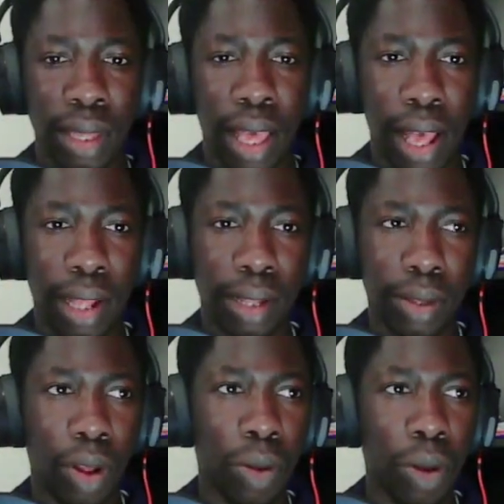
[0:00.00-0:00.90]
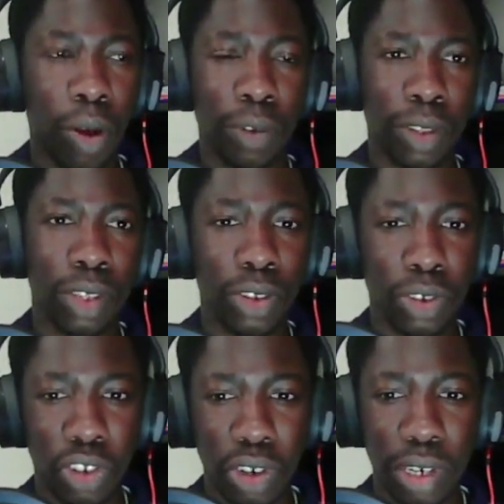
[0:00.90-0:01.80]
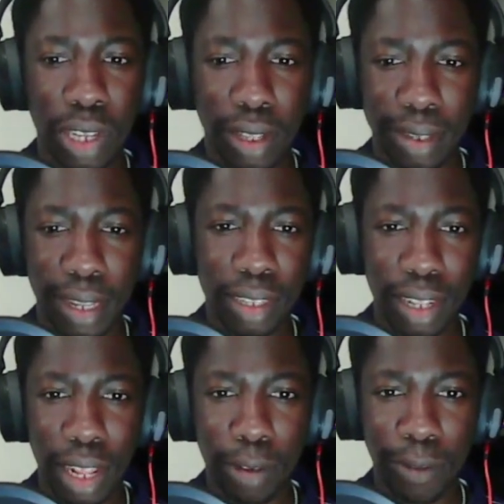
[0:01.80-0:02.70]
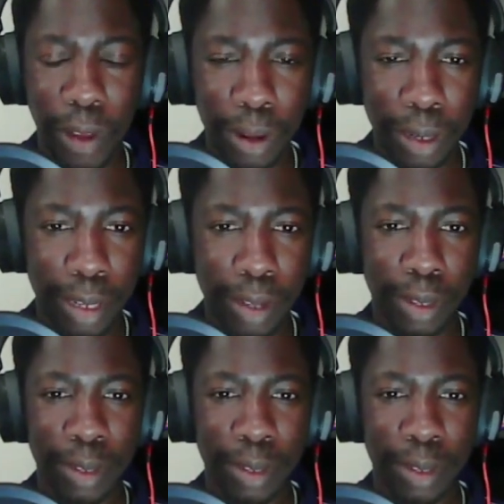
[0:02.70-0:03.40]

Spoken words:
And obviously your journey has sounded like a fairy tale.